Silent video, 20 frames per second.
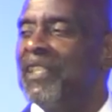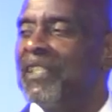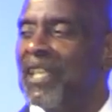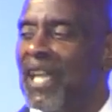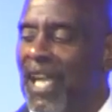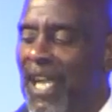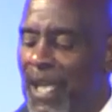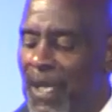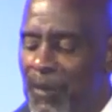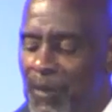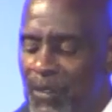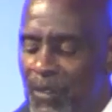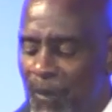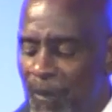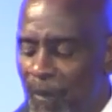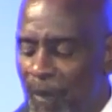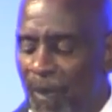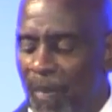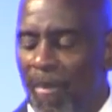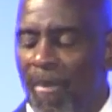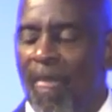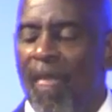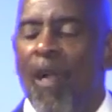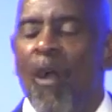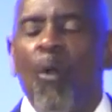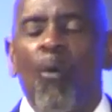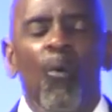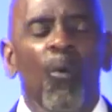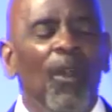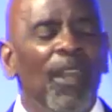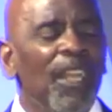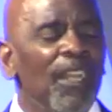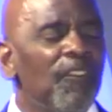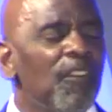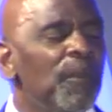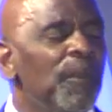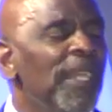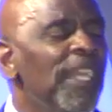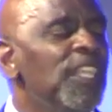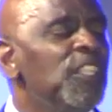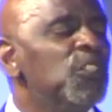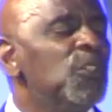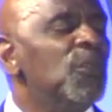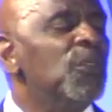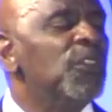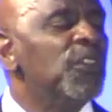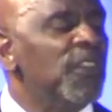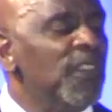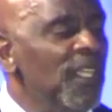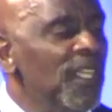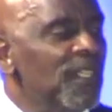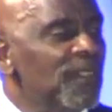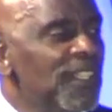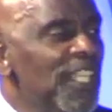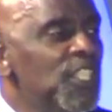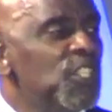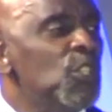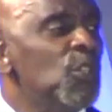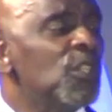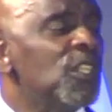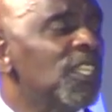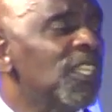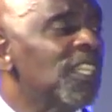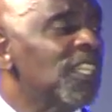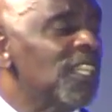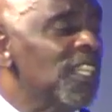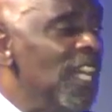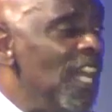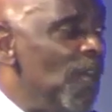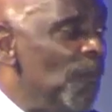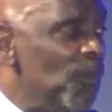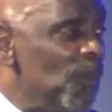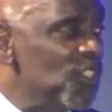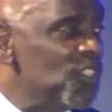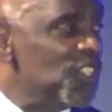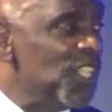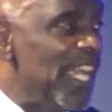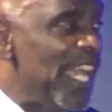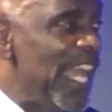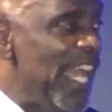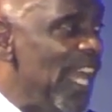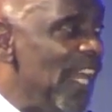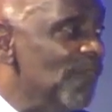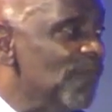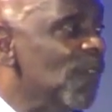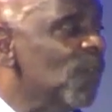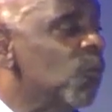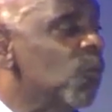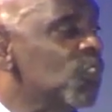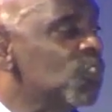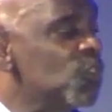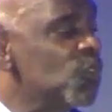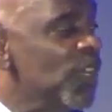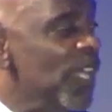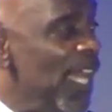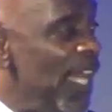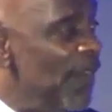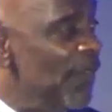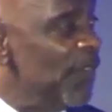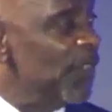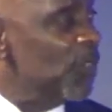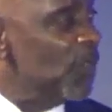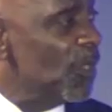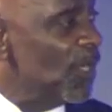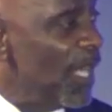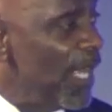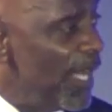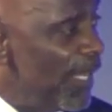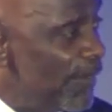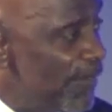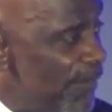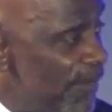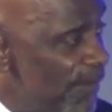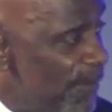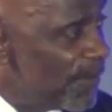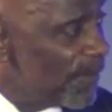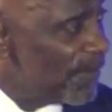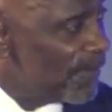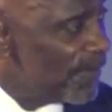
many times, whatever made you think that you could accomplish half of what you have in your life?